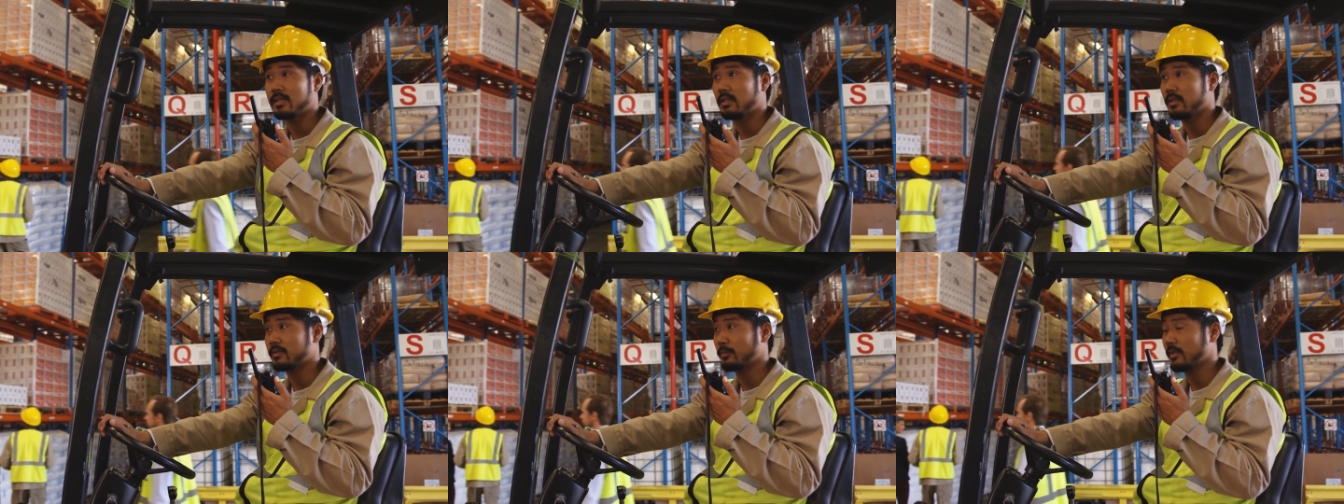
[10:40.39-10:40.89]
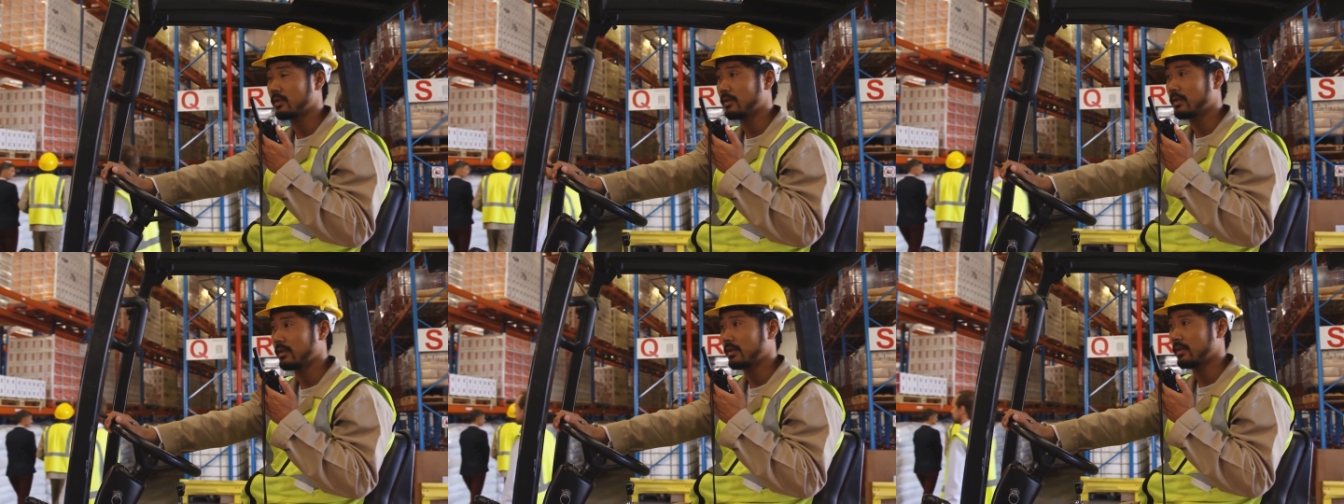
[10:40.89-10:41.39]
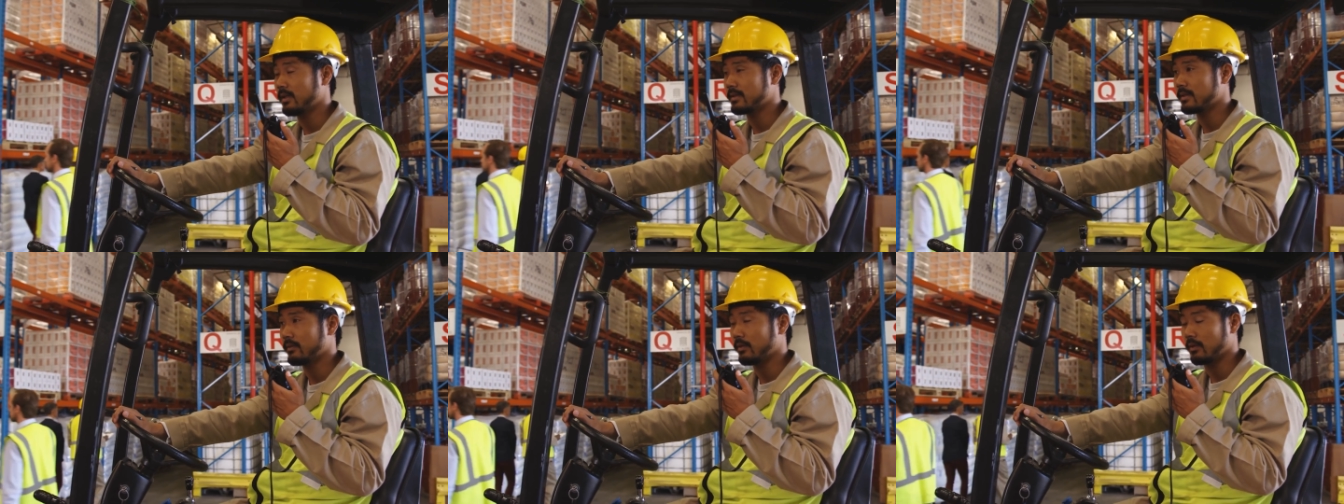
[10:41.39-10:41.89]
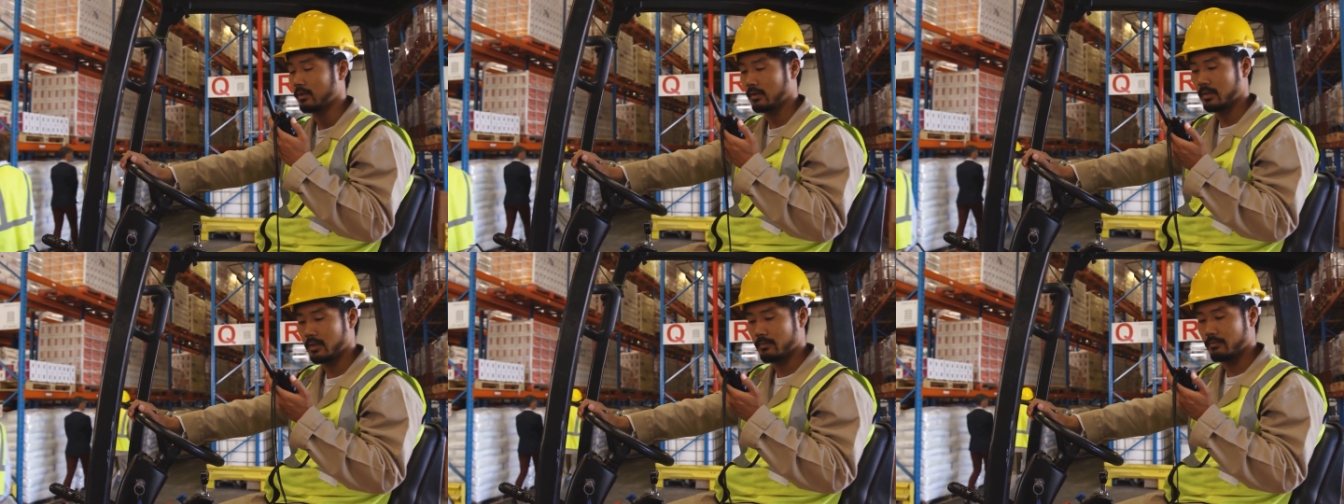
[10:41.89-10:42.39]
You'll need to follow all appropriate
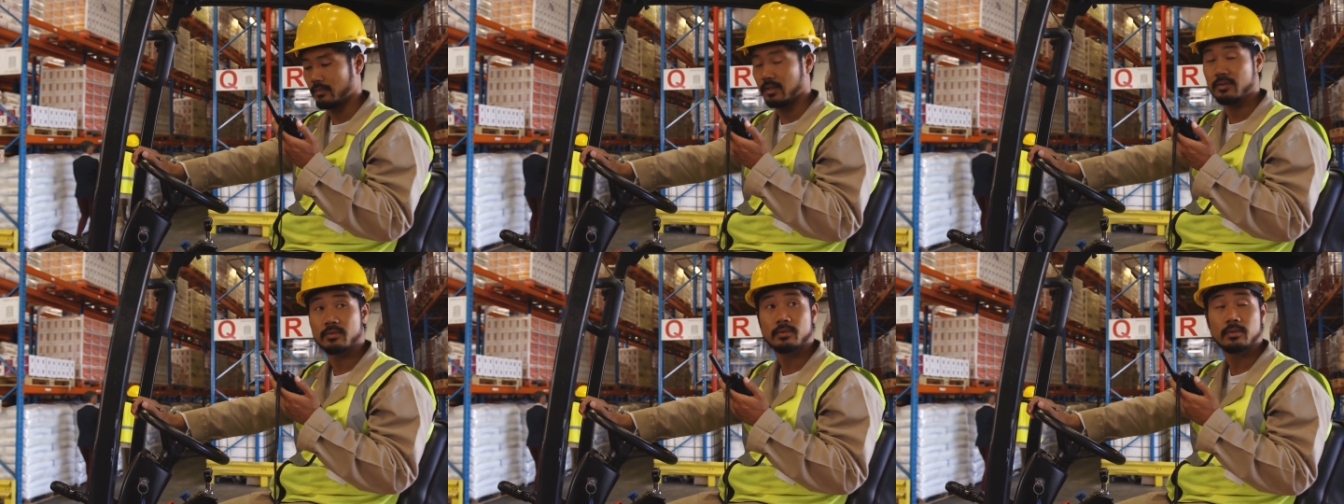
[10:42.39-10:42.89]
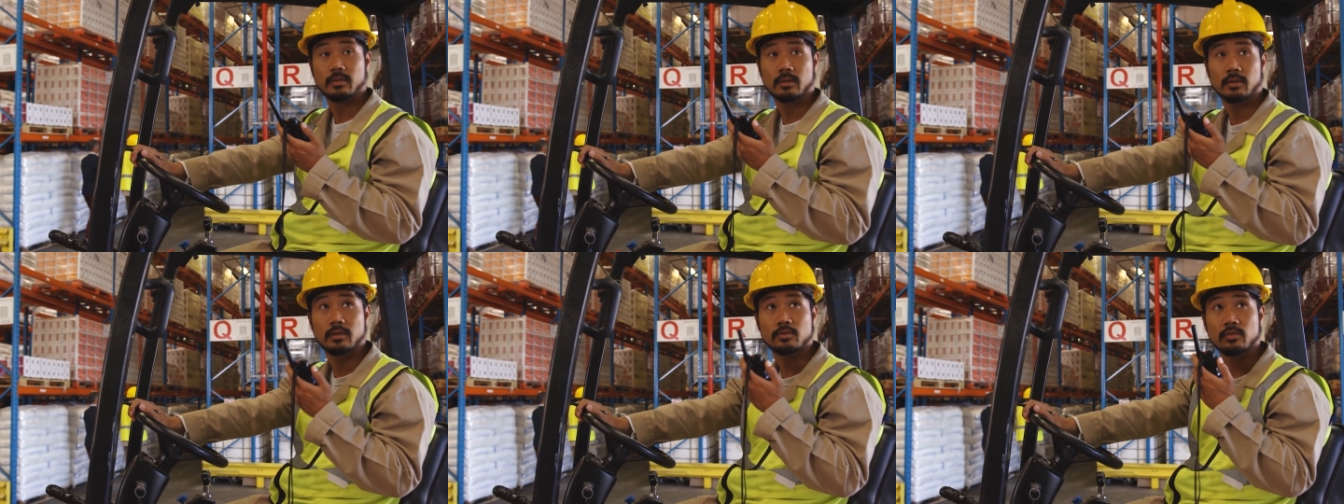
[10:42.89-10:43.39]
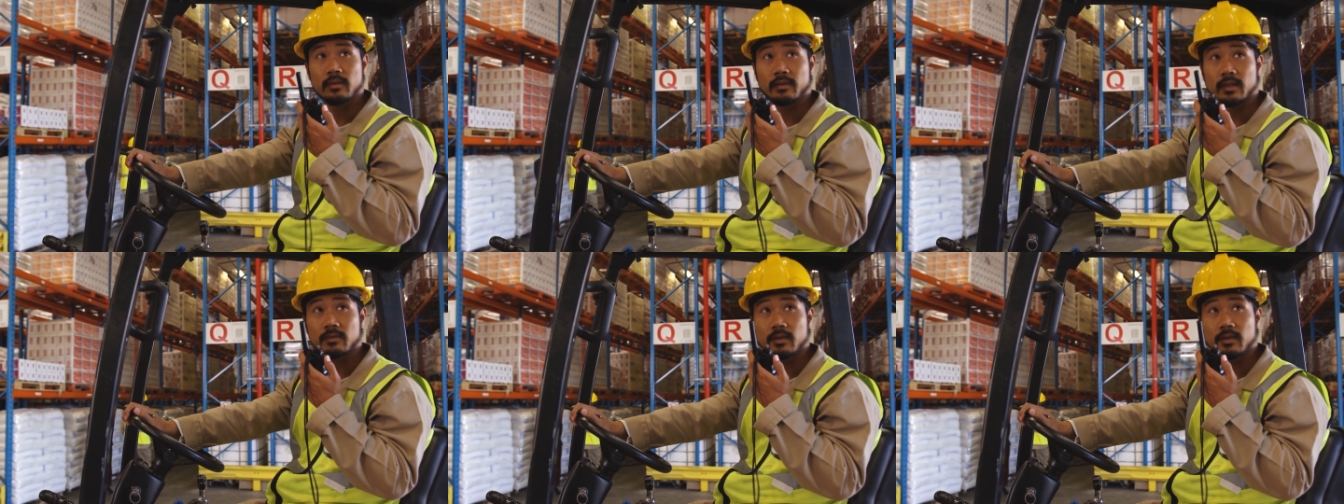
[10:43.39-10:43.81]
instructions to contain a spill.